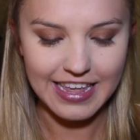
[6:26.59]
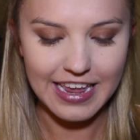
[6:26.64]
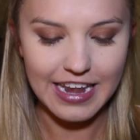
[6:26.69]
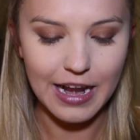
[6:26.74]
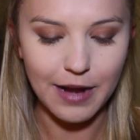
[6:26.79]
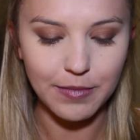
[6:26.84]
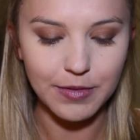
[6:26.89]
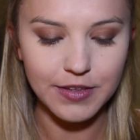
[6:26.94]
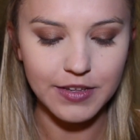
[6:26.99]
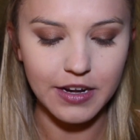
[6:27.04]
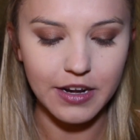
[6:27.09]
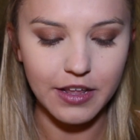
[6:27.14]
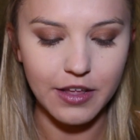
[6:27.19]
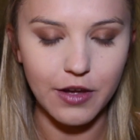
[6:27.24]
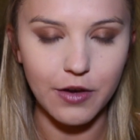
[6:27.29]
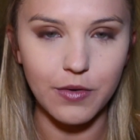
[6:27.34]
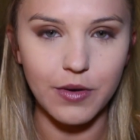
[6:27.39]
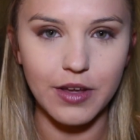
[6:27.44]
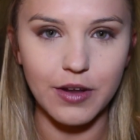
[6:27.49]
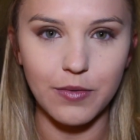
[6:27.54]
And I'm just going to
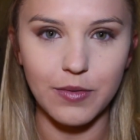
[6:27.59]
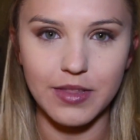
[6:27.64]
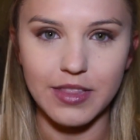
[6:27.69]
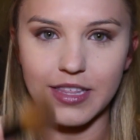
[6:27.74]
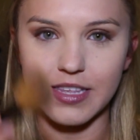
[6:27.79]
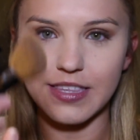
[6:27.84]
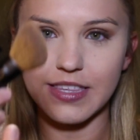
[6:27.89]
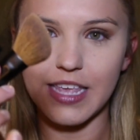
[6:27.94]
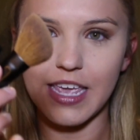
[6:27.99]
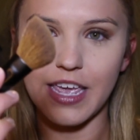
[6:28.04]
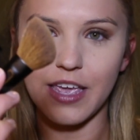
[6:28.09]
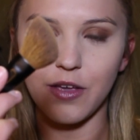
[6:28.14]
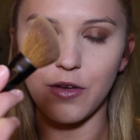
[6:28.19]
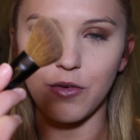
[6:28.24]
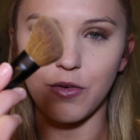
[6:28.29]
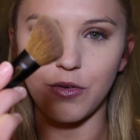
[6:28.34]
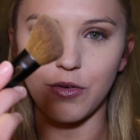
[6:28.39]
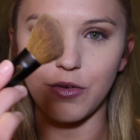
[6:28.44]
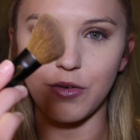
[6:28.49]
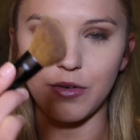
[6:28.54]
go in with this
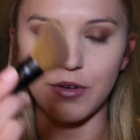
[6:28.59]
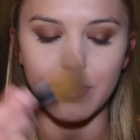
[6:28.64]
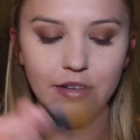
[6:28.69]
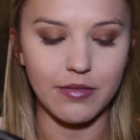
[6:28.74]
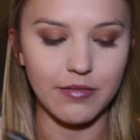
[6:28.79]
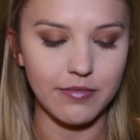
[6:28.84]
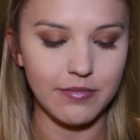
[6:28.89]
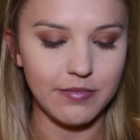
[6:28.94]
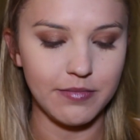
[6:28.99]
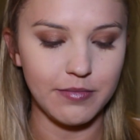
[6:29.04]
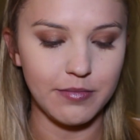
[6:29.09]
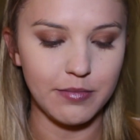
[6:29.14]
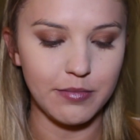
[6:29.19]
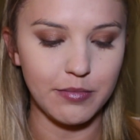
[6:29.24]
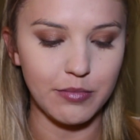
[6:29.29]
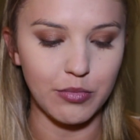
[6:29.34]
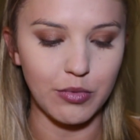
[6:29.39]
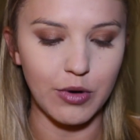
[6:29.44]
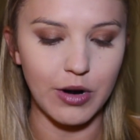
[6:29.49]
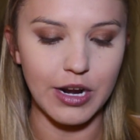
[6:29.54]
angled
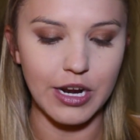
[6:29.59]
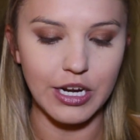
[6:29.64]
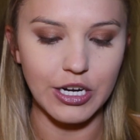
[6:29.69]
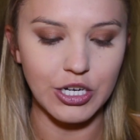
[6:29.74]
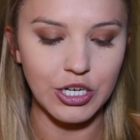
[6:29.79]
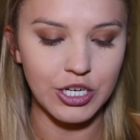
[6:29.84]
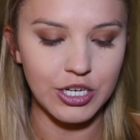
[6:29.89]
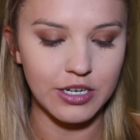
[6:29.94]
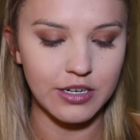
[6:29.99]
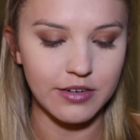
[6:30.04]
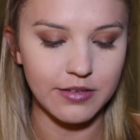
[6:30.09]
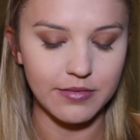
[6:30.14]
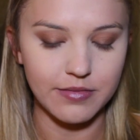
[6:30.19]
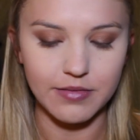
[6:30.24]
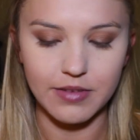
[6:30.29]
brush.